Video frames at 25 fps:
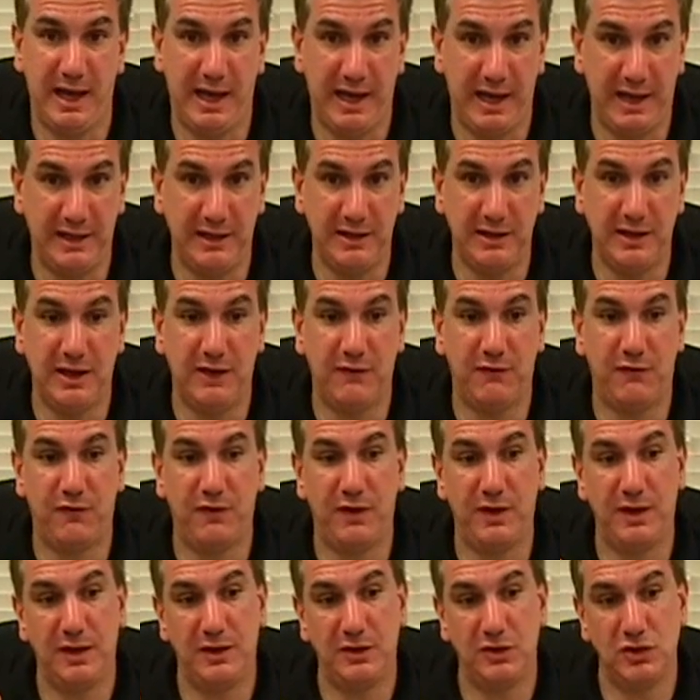And
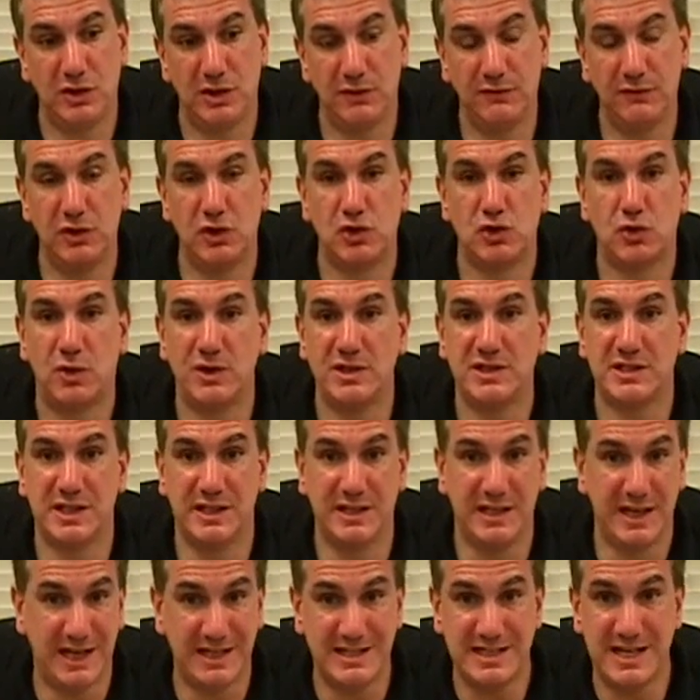if given the choice
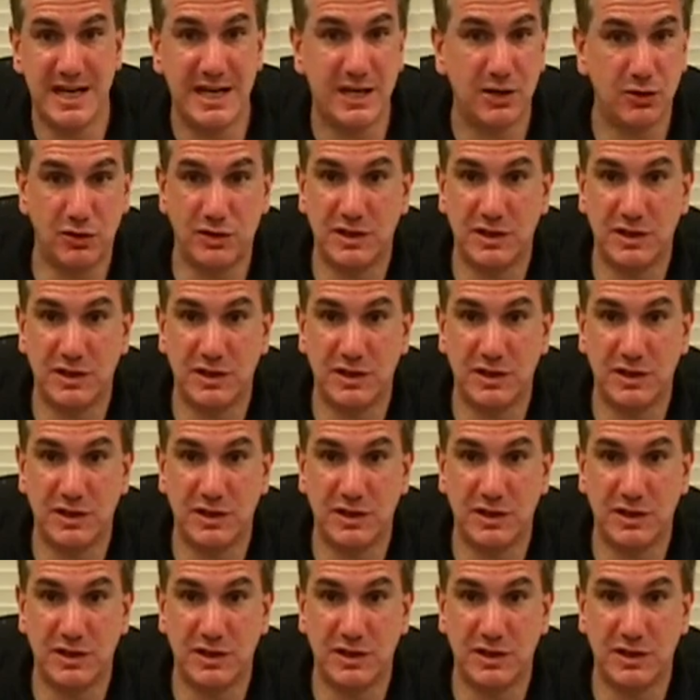to not take